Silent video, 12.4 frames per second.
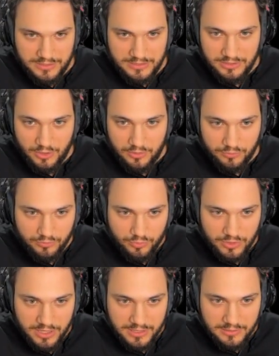It's on,
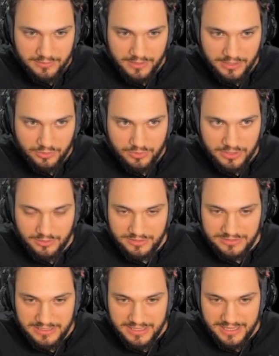okay? Are you really
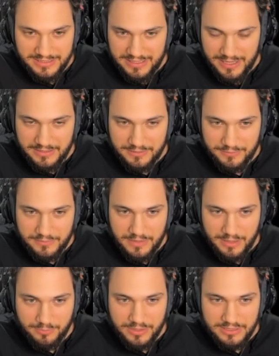gonna stay like that?
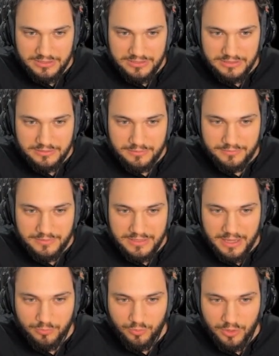I missed.
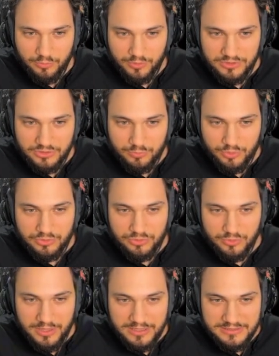That one was
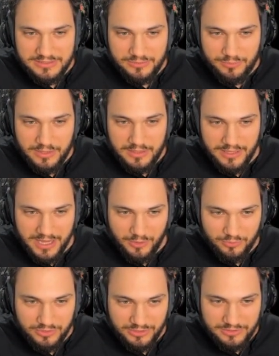supposed to cast the spell.
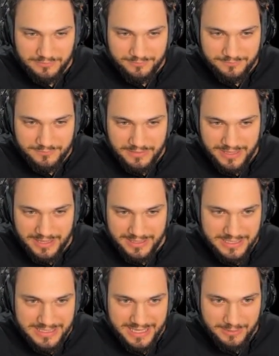Ouch. There,
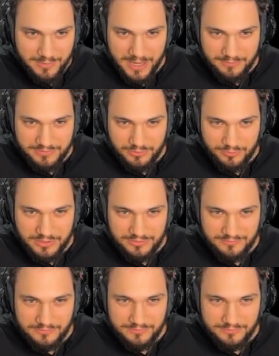he came after me.